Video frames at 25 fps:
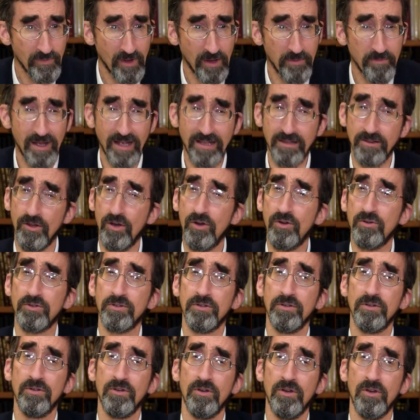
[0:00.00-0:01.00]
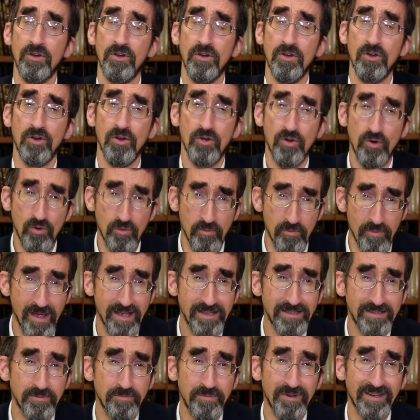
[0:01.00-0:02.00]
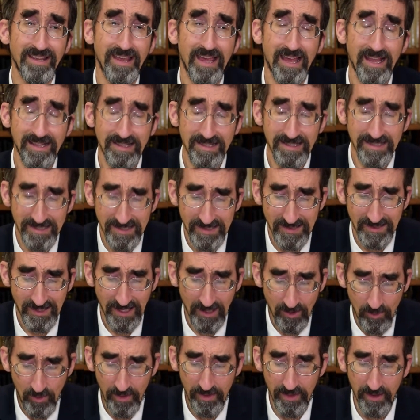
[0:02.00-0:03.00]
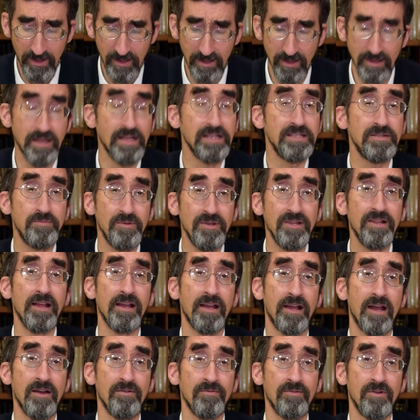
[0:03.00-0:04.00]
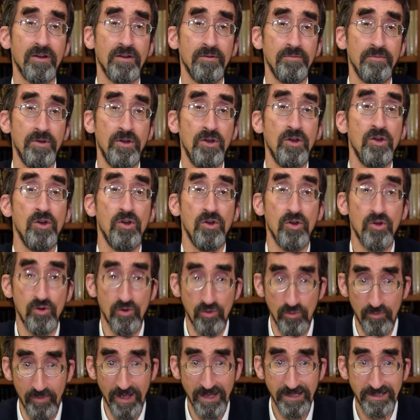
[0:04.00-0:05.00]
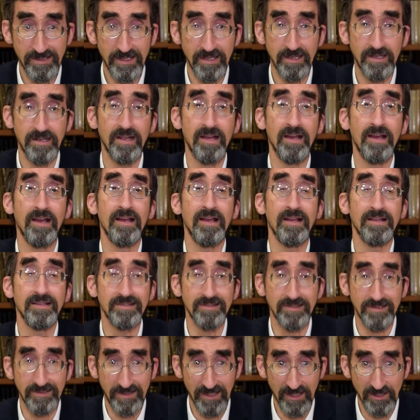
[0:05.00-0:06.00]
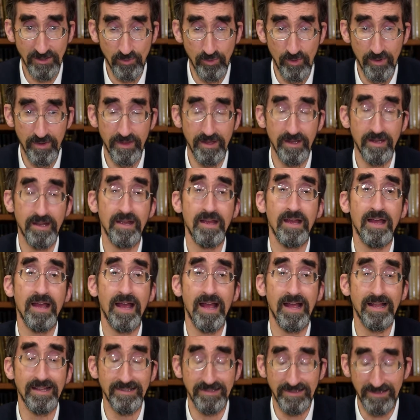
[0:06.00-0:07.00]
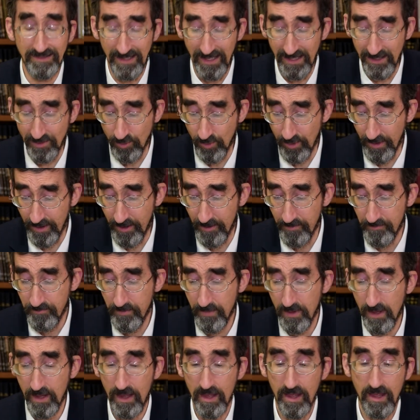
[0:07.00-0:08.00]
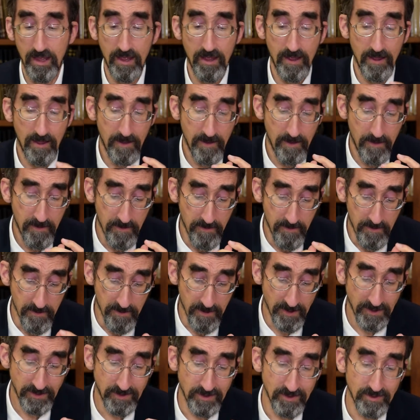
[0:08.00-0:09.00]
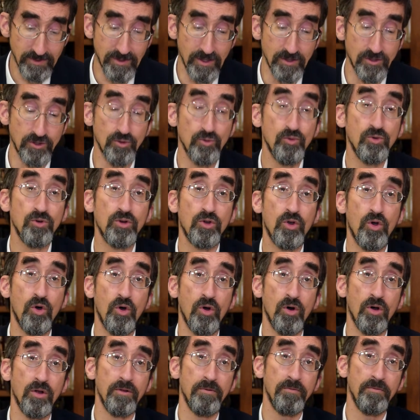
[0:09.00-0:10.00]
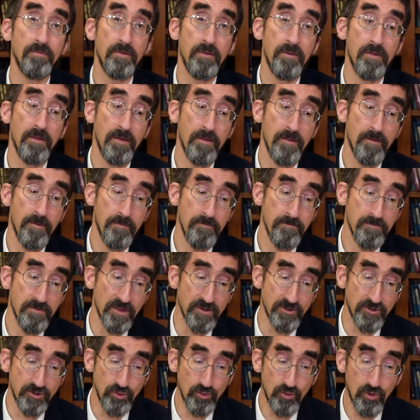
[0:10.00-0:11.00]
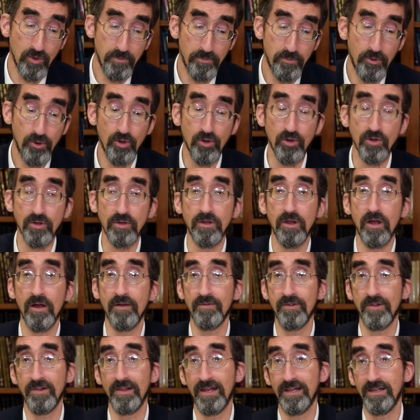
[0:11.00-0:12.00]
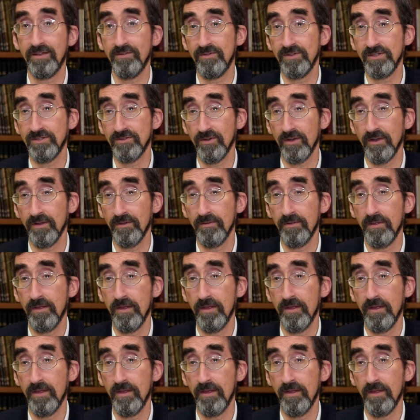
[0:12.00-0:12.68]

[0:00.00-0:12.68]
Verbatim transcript: like Lot who makes it but can't stick with it. Let's be like Abraham, who makes it, sticks with it, and stays with it. This is the dual call, the dual pull of the land of Israel.